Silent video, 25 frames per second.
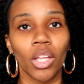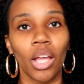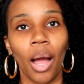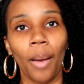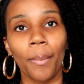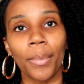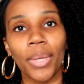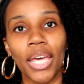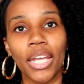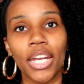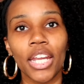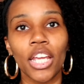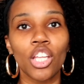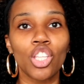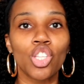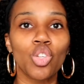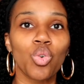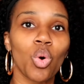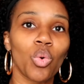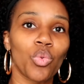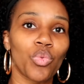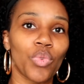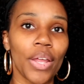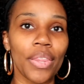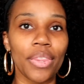I'm getting
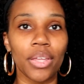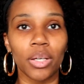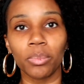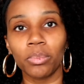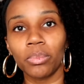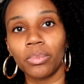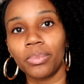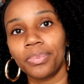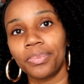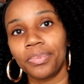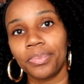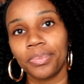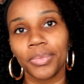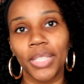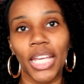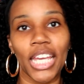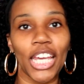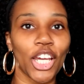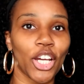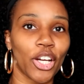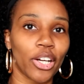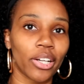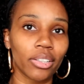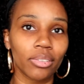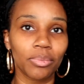into a rhythm
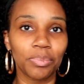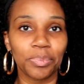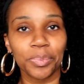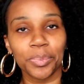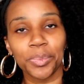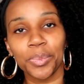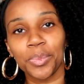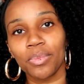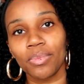here.